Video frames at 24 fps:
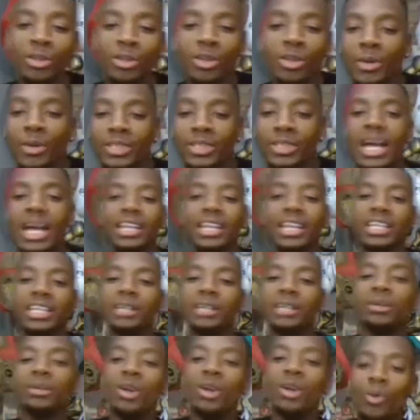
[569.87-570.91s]

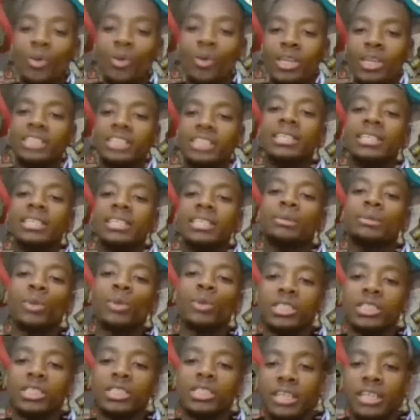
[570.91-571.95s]
exactly what the steps
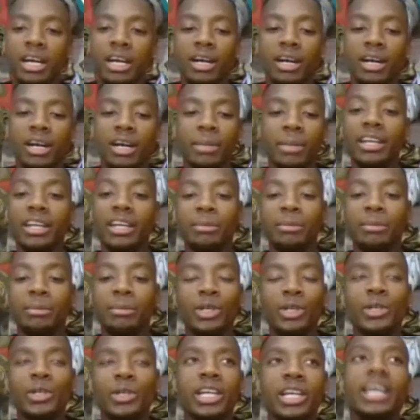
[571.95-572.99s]
was to end
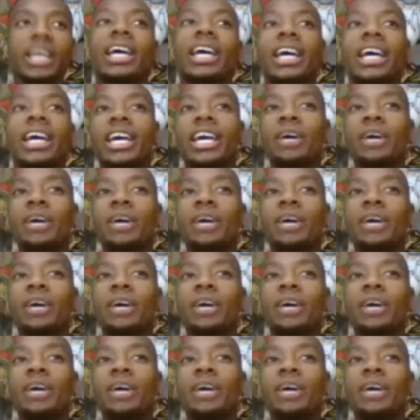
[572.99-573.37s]
up doing it.